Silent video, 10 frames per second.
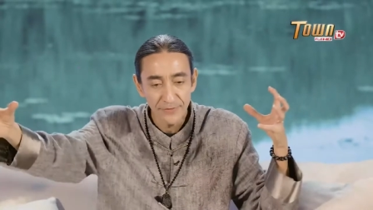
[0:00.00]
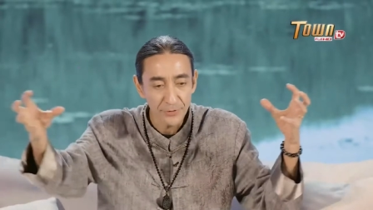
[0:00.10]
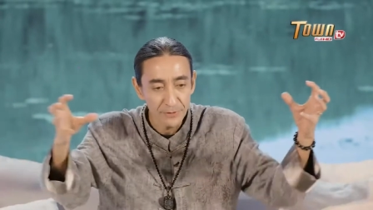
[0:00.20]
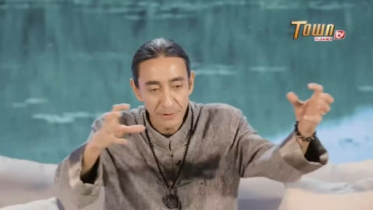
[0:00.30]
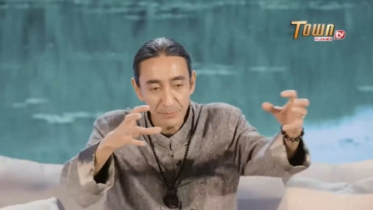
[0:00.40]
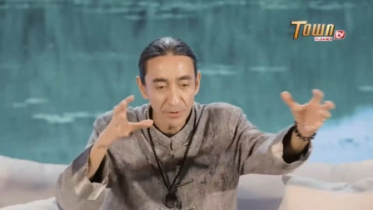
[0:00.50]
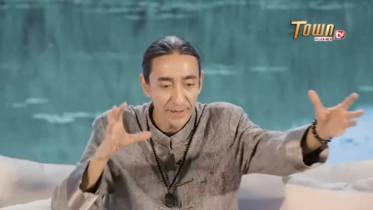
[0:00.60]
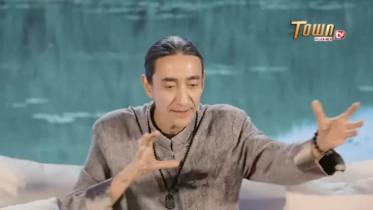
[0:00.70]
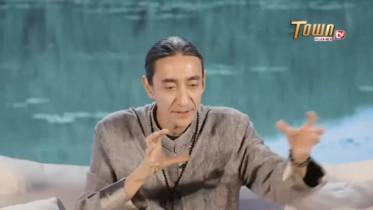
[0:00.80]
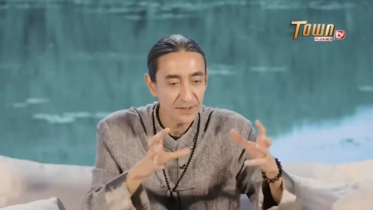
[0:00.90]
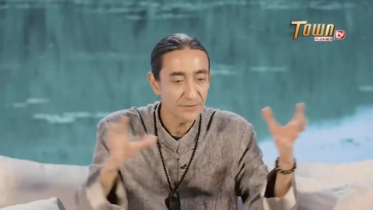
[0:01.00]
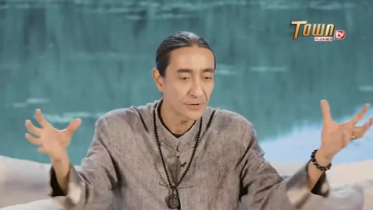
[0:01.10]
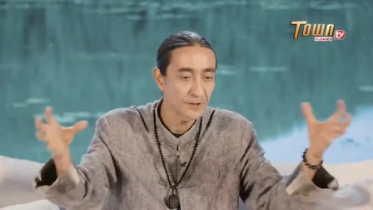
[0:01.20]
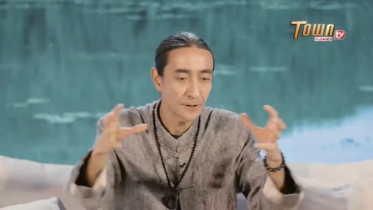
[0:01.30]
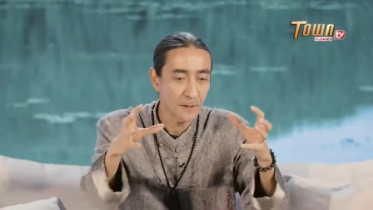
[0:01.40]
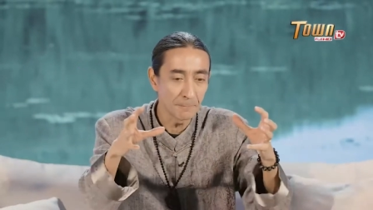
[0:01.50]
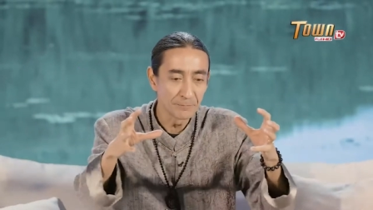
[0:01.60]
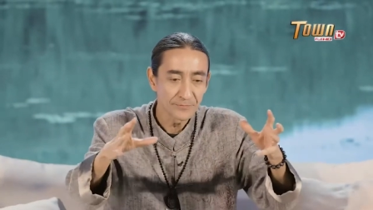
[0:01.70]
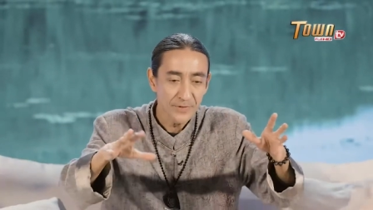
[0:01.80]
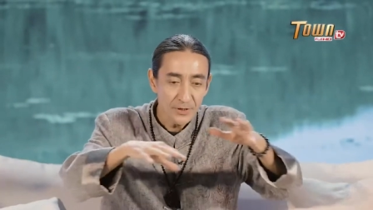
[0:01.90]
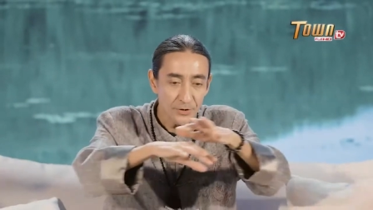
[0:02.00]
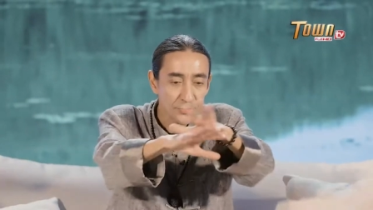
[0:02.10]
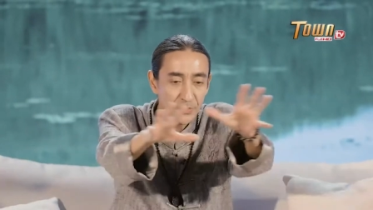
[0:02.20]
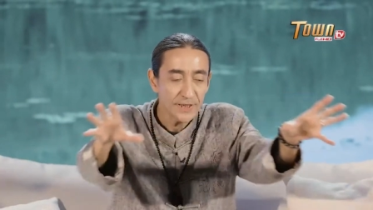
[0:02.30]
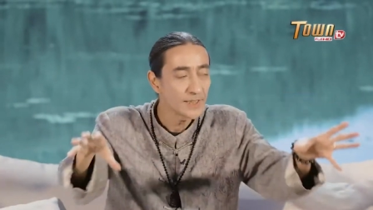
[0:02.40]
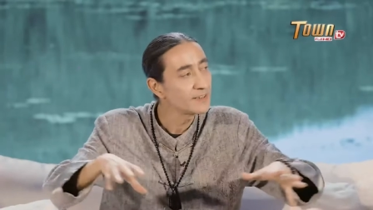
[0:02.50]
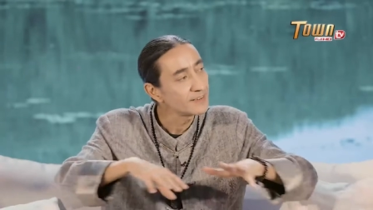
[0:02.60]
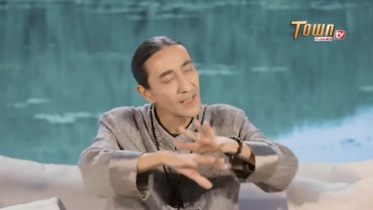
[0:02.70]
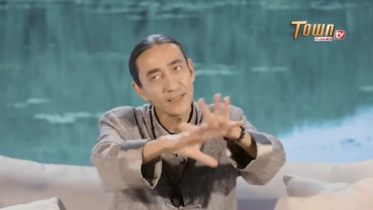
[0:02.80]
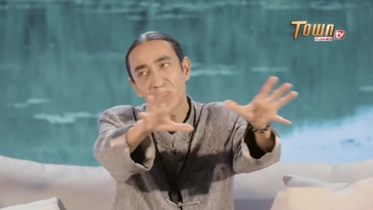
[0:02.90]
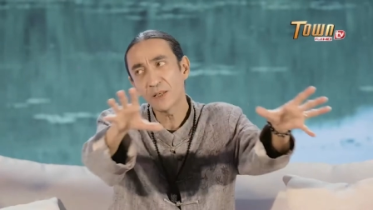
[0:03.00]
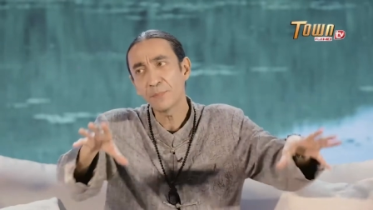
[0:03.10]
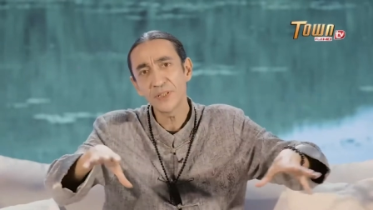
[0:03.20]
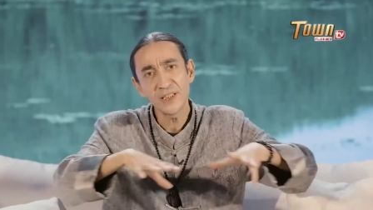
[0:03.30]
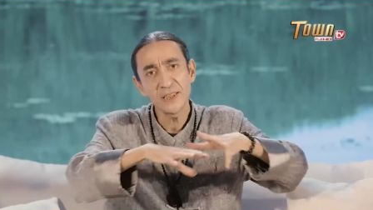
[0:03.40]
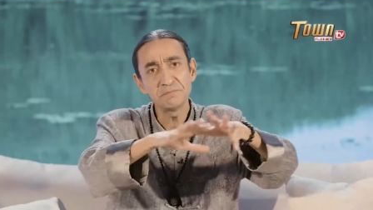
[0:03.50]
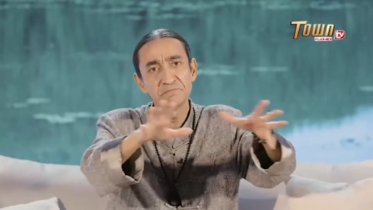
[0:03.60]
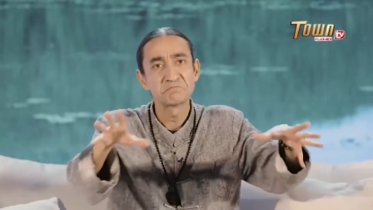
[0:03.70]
different people enter different door, usually inside the company,